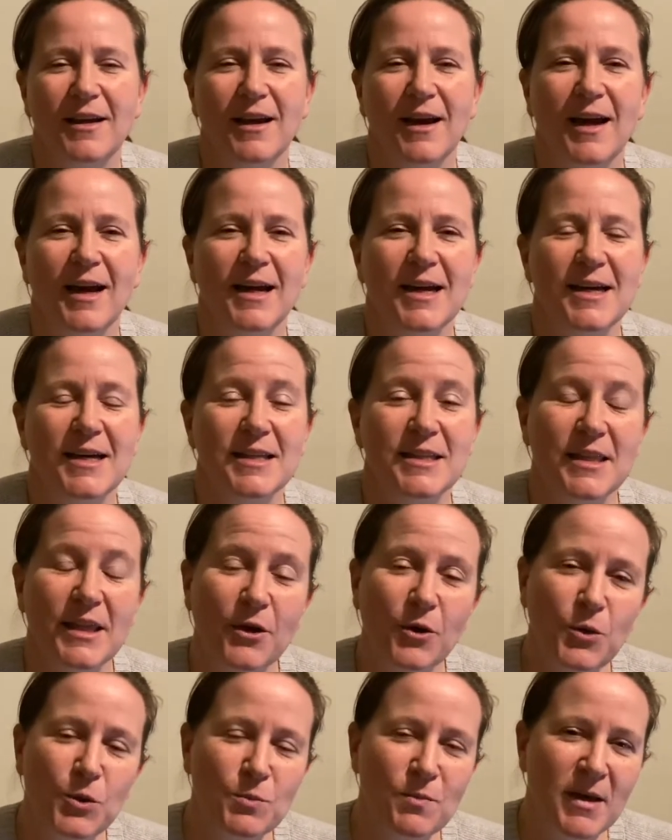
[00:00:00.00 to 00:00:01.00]
And the
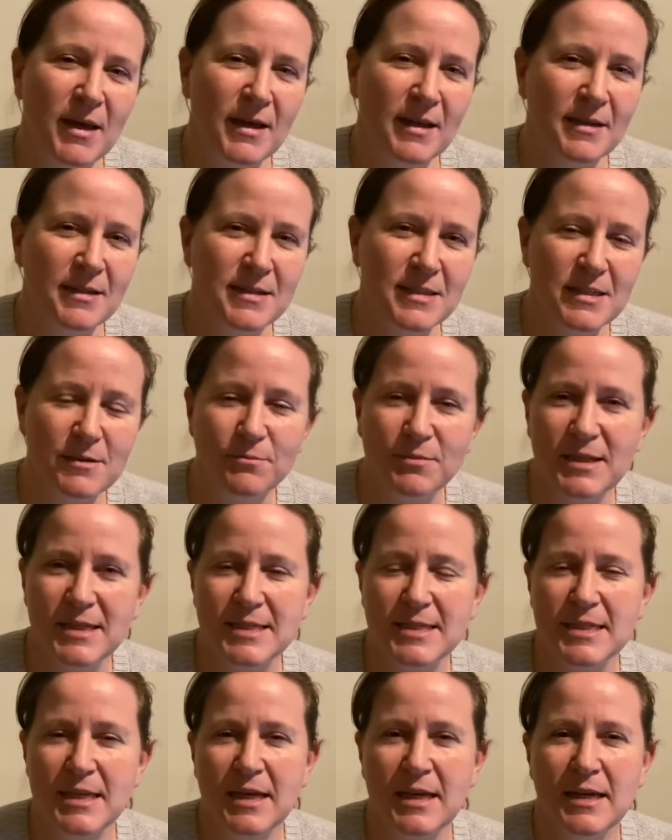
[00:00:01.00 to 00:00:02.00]
old man simply
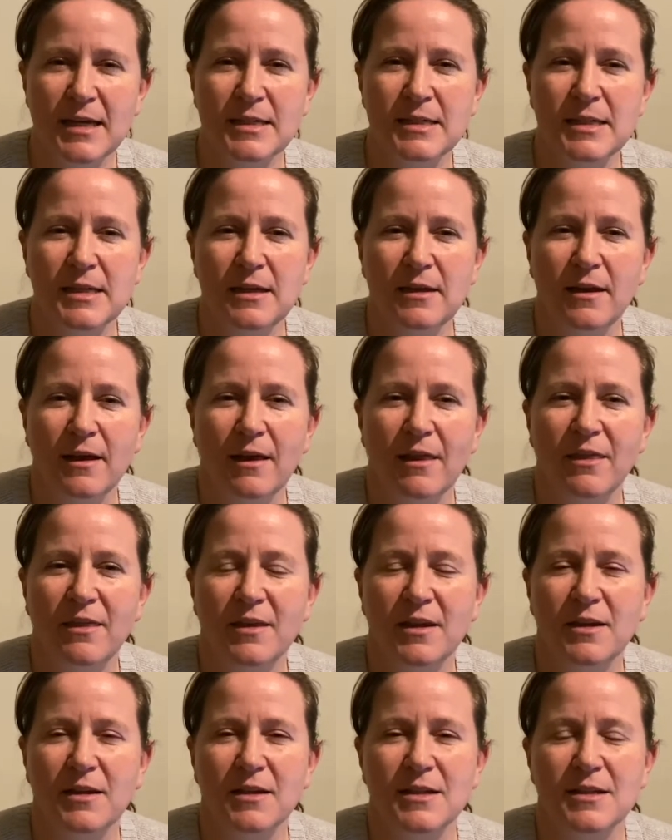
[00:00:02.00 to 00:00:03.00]
said
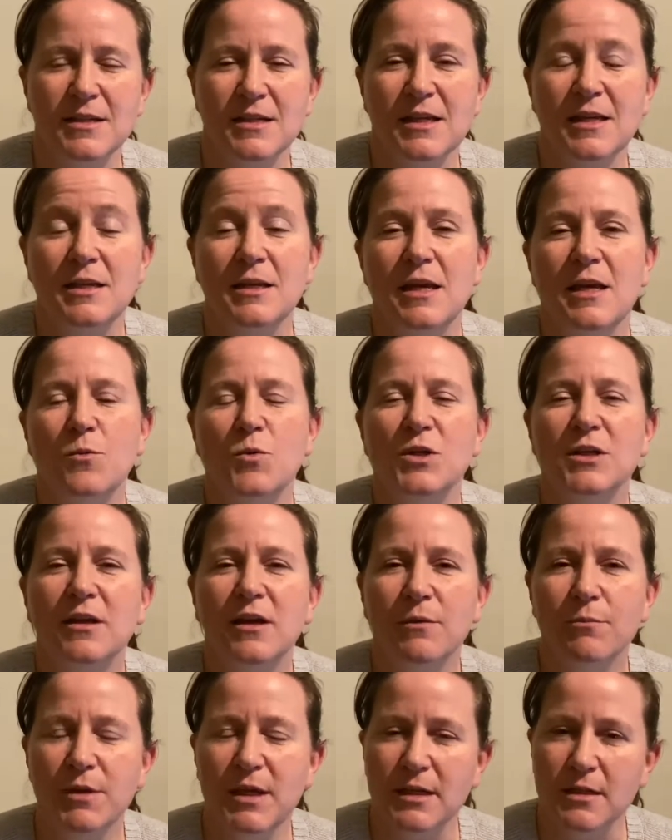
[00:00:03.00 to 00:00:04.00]
that he, he wouldn't
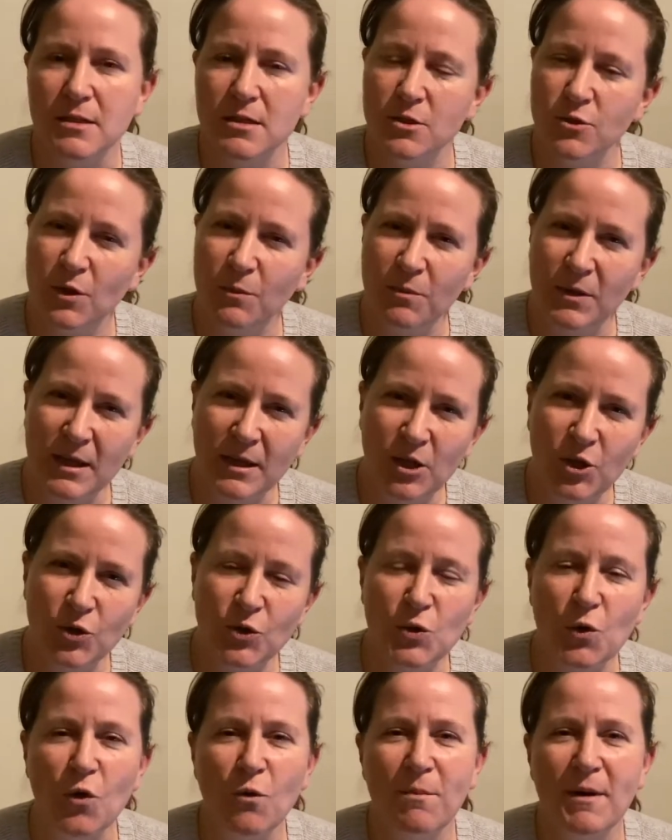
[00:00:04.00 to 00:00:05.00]
commit to it being good
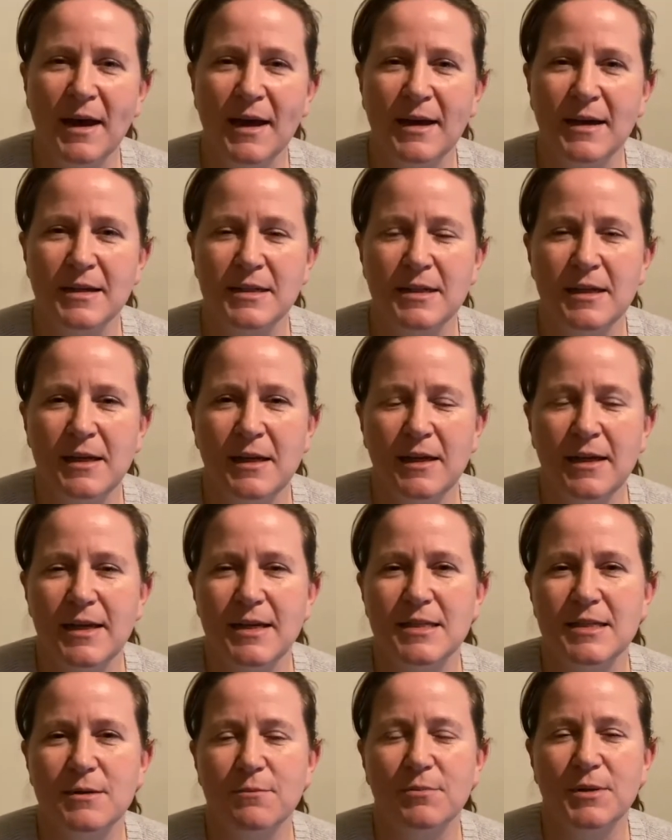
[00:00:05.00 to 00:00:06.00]
or bad. He
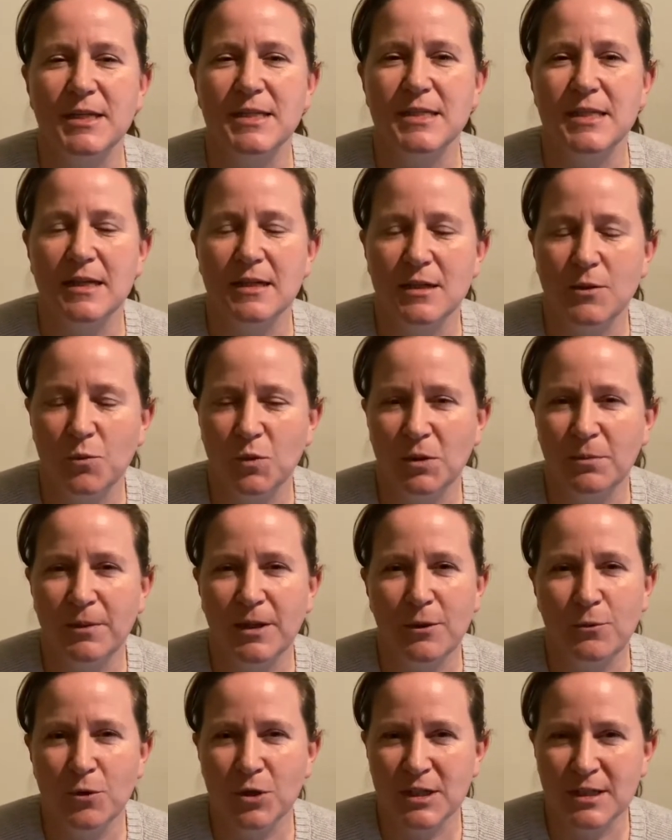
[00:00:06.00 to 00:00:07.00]
simply said it will be
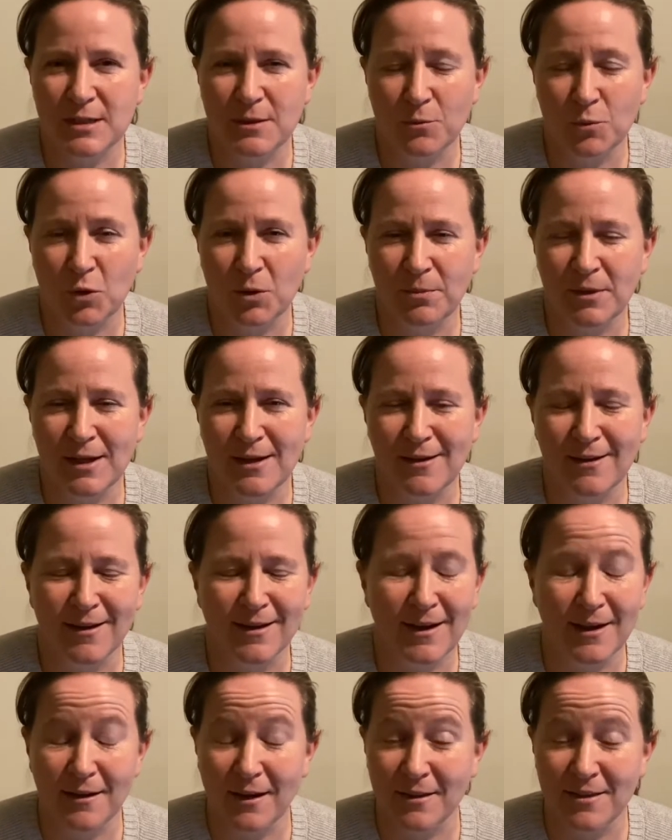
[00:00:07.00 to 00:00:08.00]
what it will be. And
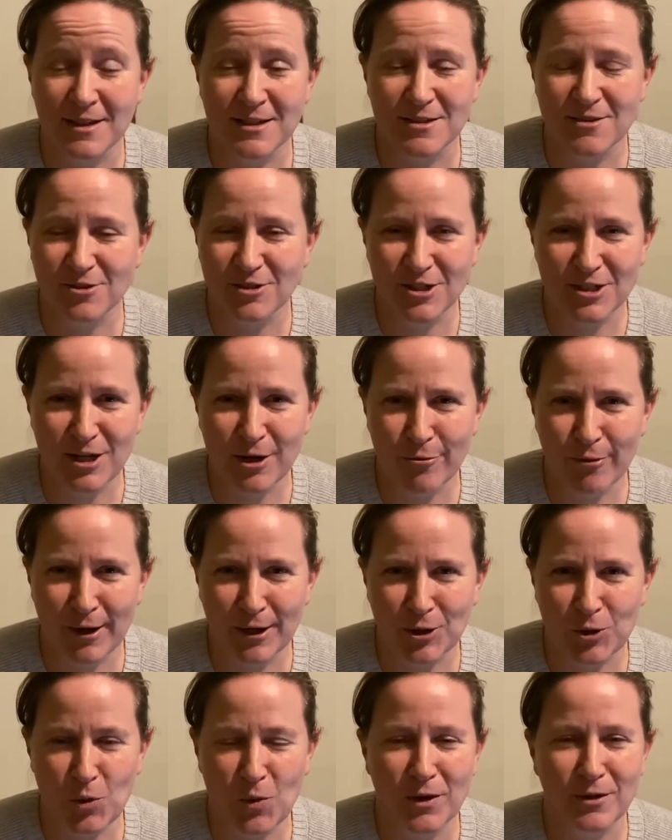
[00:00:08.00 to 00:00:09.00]
I, that's not a
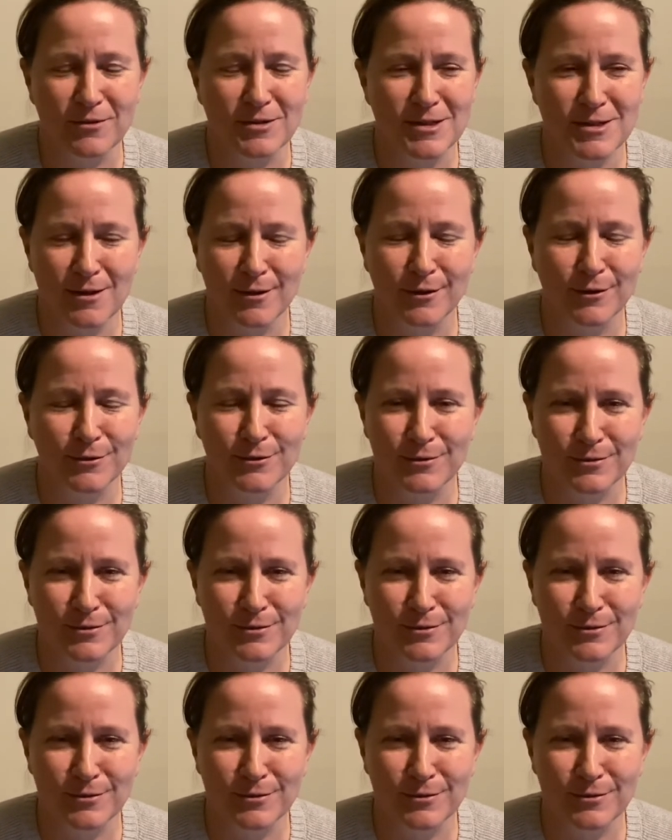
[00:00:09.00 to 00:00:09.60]
direct quote, so,